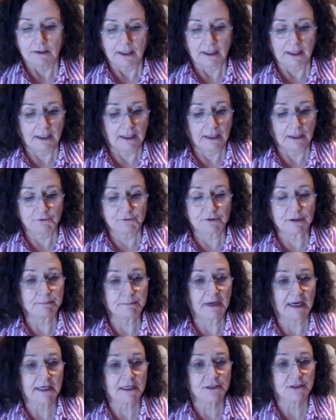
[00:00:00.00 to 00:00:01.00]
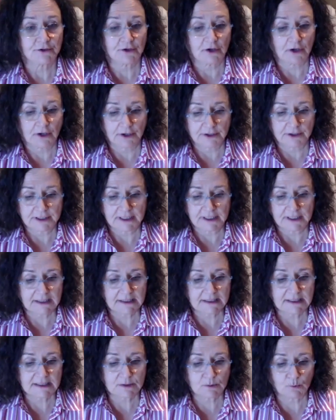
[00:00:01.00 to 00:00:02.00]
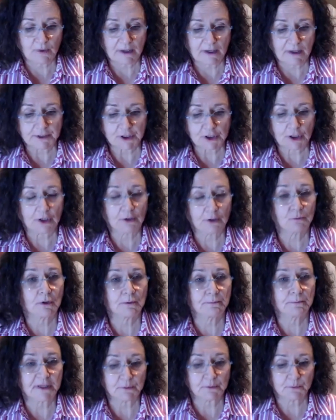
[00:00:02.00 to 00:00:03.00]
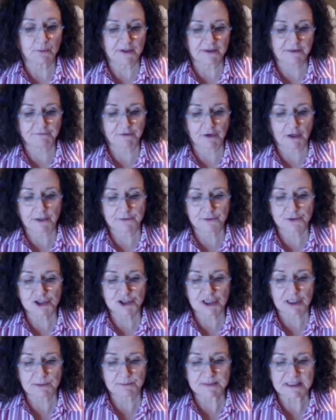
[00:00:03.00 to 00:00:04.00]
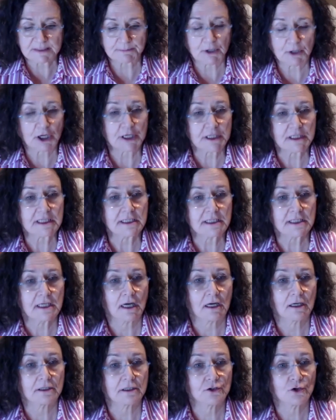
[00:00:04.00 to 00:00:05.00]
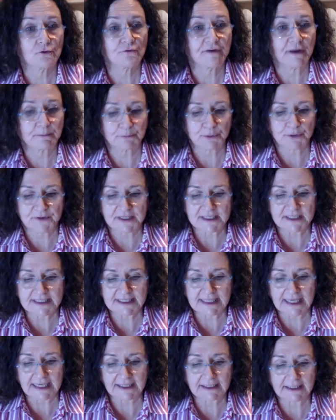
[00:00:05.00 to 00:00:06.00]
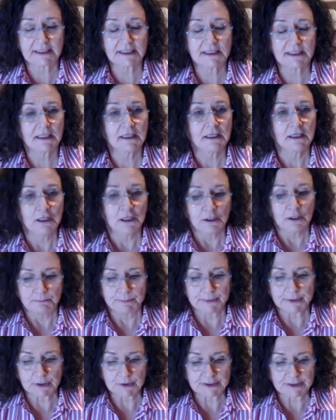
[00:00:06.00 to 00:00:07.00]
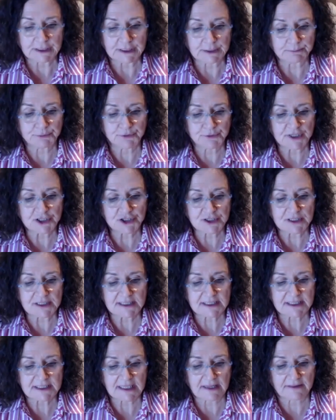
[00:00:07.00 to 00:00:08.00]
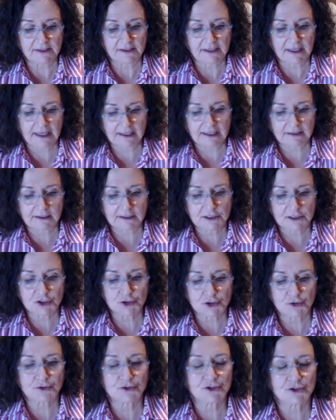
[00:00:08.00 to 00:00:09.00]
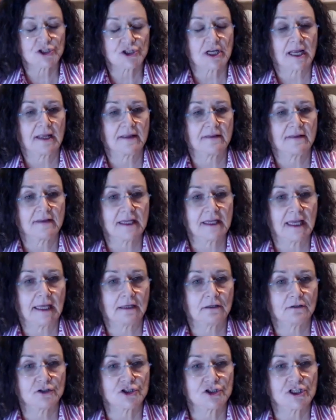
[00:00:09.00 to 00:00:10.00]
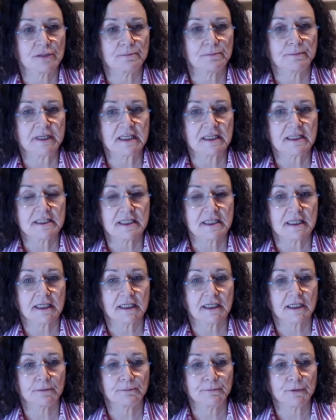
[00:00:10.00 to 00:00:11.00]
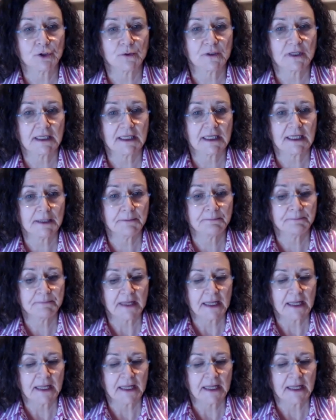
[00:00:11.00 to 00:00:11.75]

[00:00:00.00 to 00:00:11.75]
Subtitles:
A reminder, our next webinar will be with Father James Martin on November the 2nd, Building Bridges, the Catholic Church and the LGBT community.